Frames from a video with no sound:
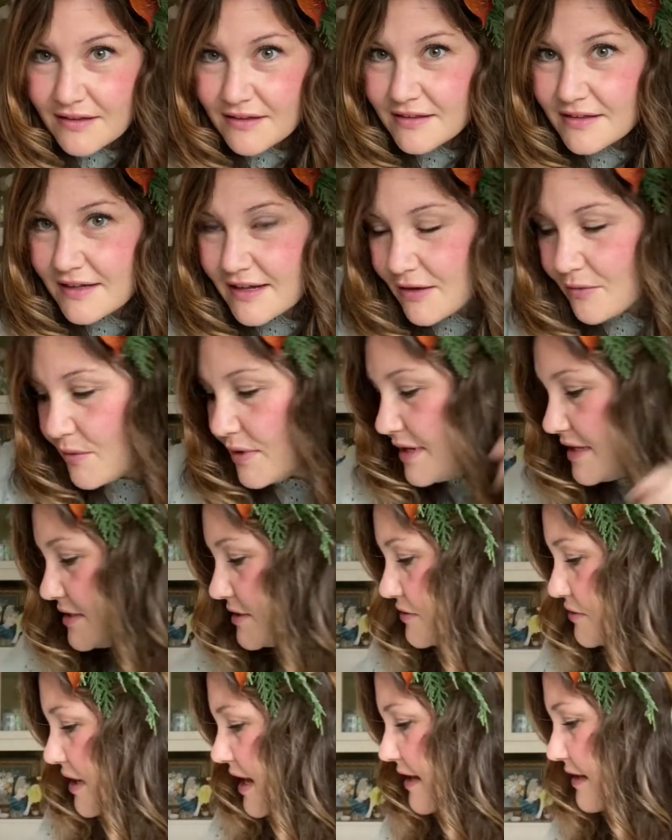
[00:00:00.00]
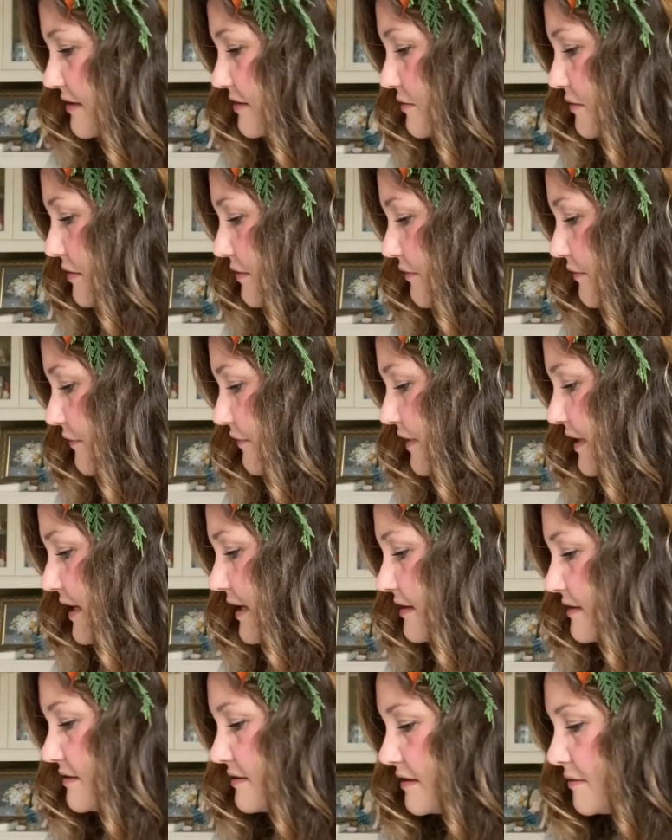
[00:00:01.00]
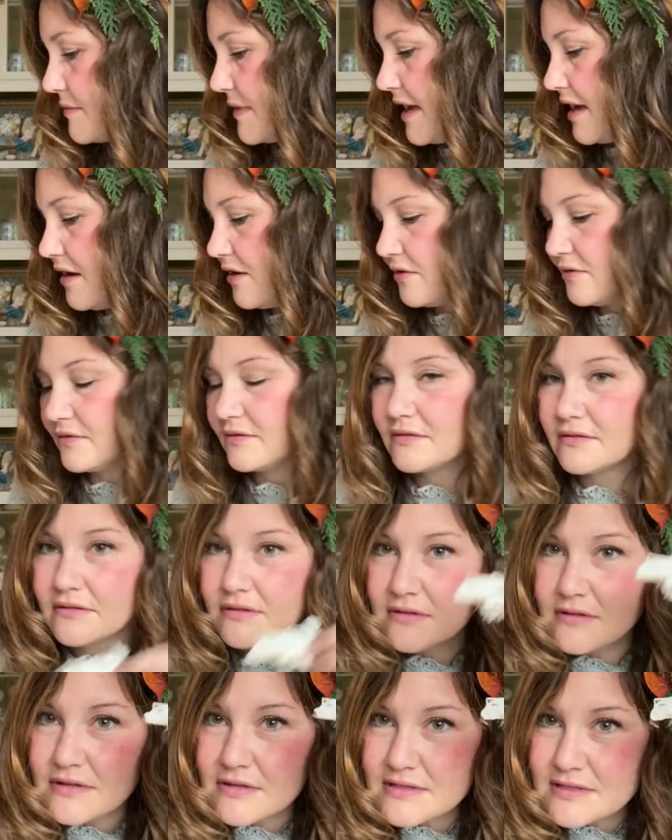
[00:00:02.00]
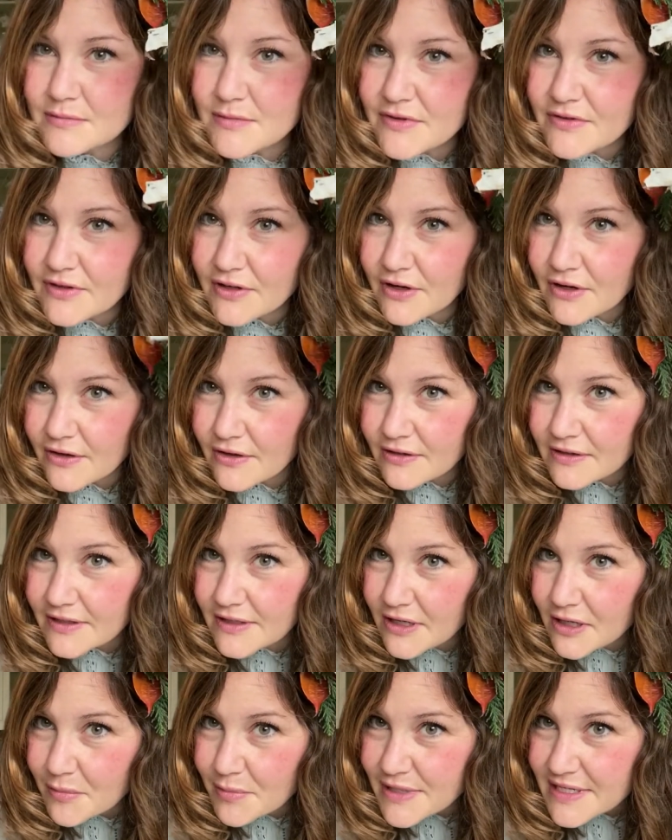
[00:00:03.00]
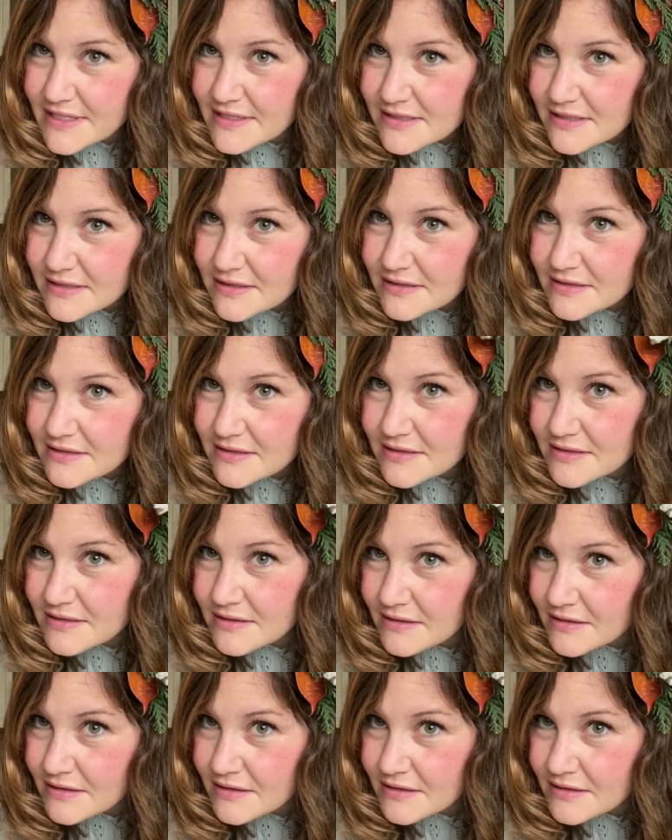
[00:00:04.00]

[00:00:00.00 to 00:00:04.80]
that I wanted to try to sort of fit in somehow. Some of the curlier pieces.